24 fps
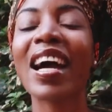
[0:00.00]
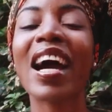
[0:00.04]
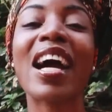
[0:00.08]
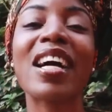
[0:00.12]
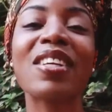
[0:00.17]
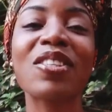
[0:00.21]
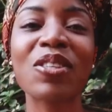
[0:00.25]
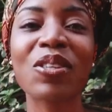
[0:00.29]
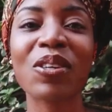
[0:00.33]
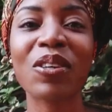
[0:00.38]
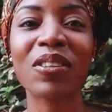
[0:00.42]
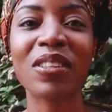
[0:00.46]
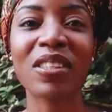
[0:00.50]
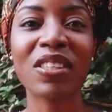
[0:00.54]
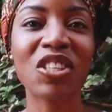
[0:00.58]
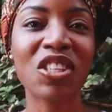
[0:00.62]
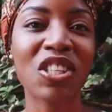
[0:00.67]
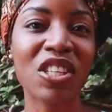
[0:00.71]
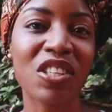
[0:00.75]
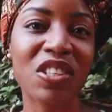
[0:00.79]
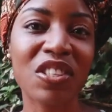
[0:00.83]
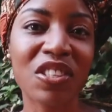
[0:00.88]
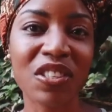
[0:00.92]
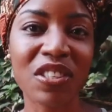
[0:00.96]
I saw the
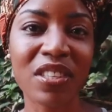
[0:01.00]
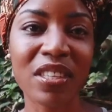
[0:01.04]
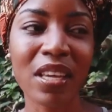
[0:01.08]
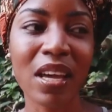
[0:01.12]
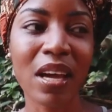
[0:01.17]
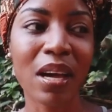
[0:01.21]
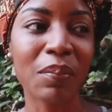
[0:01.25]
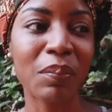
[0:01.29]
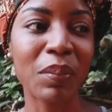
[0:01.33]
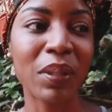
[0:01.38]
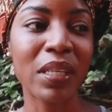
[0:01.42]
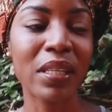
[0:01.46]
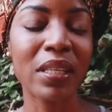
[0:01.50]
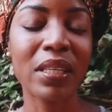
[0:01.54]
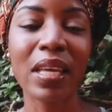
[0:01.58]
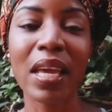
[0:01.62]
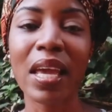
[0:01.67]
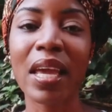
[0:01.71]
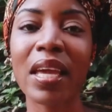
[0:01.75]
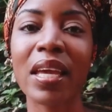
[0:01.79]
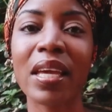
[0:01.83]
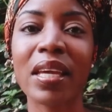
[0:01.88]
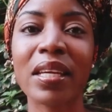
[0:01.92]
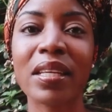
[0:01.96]
changes
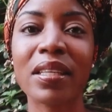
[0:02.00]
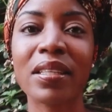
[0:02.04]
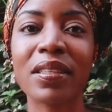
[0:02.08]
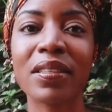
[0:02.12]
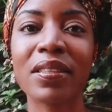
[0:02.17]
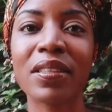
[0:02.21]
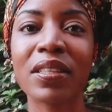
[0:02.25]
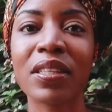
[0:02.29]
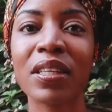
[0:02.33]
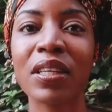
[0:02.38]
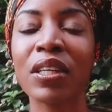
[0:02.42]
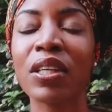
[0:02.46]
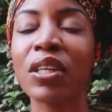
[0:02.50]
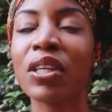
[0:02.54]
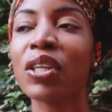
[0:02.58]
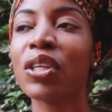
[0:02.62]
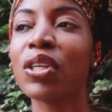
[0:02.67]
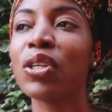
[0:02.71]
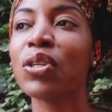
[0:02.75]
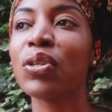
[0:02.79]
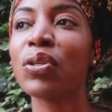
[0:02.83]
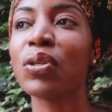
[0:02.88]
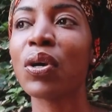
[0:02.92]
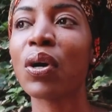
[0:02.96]
coming, and
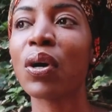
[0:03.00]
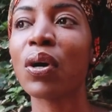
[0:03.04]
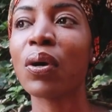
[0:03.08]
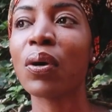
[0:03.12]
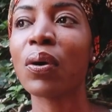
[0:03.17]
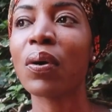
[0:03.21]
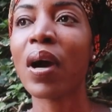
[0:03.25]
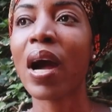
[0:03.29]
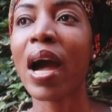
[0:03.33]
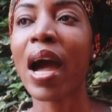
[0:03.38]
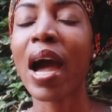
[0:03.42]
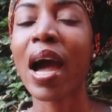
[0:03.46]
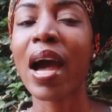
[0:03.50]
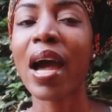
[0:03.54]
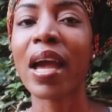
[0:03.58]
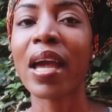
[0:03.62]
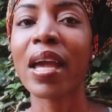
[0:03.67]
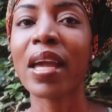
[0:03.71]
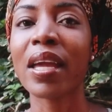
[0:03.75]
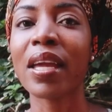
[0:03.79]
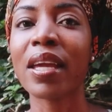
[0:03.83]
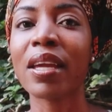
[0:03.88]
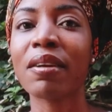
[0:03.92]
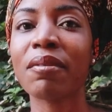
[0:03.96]
you know,
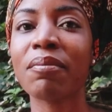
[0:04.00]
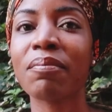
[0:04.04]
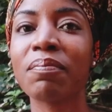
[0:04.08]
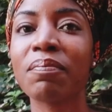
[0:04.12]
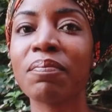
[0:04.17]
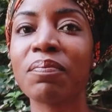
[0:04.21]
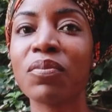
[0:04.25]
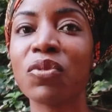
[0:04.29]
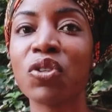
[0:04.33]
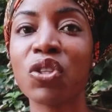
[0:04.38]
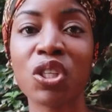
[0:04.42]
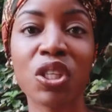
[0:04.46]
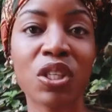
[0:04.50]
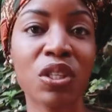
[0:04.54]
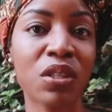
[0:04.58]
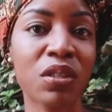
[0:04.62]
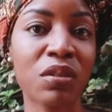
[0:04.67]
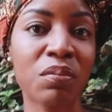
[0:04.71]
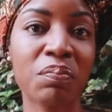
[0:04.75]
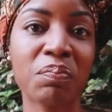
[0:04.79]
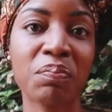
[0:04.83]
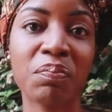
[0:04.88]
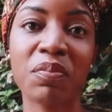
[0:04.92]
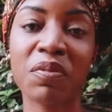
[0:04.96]
I
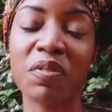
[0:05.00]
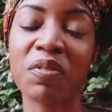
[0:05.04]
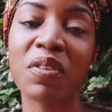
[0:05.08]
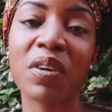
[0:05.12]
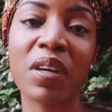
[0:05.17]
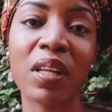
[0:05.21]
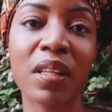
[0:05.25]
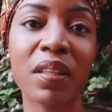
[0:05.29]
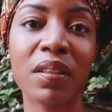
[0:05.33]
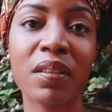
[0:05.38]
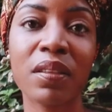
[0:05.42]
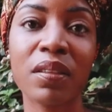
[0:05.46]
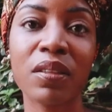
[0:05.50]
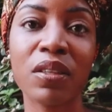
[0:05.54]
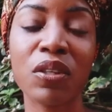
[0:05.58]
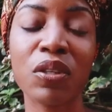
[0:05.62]
just felt,